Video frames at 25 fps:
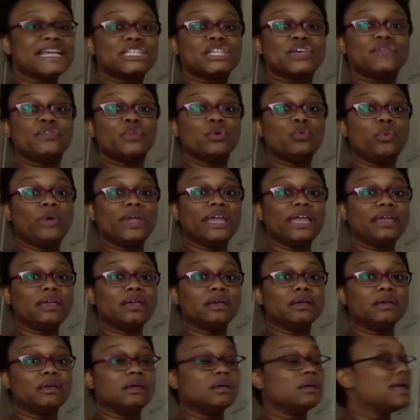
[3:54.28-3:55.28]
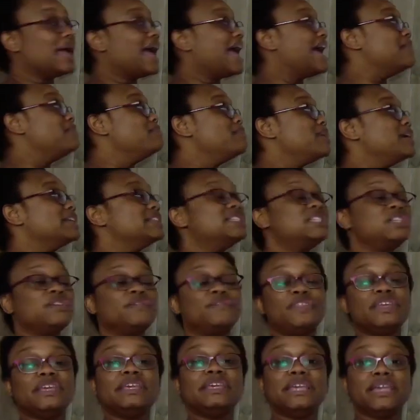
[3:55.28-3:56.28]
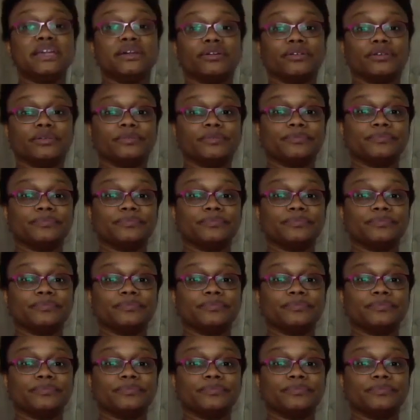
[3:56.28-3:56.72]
of the week and months of the year.